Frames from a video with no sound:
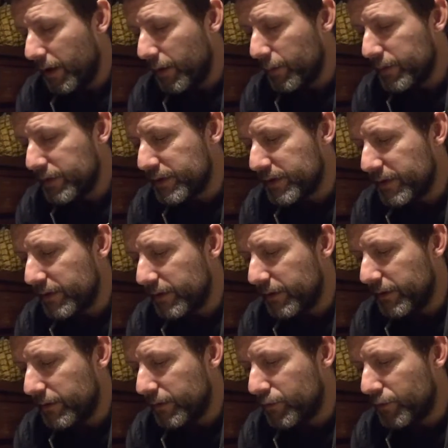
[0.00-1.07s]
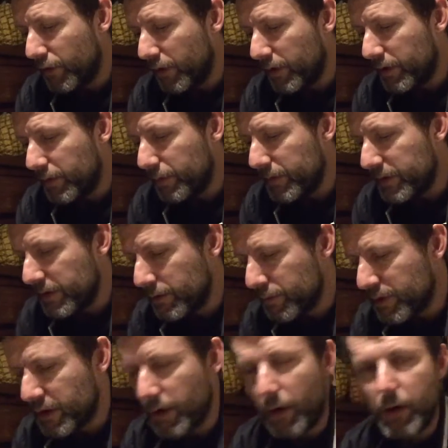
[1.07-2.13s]
was drunk. But there was
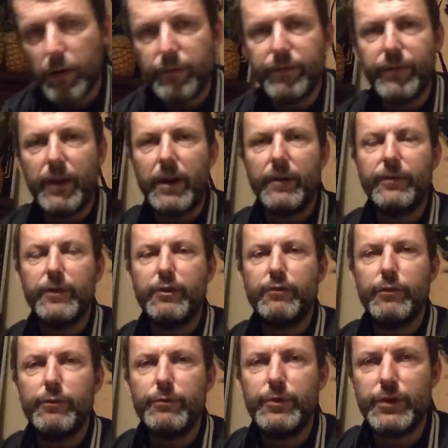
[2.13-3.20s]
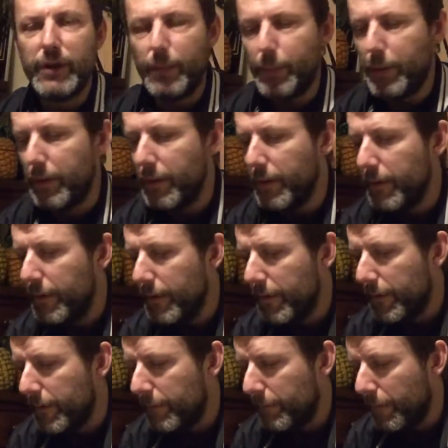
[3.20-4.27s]
a guy who fell off a cruise ship,
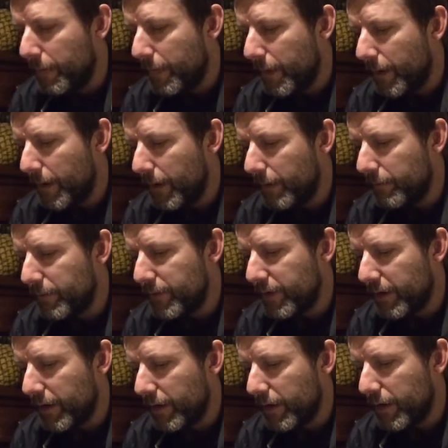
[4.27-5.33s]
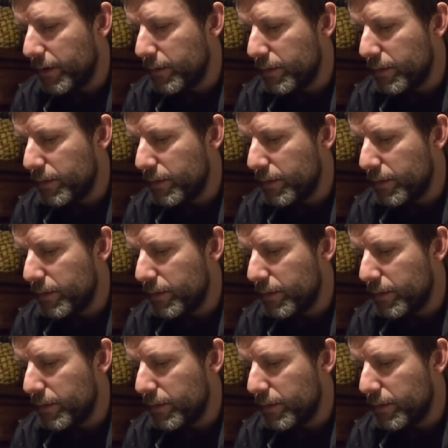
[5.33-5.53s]
and he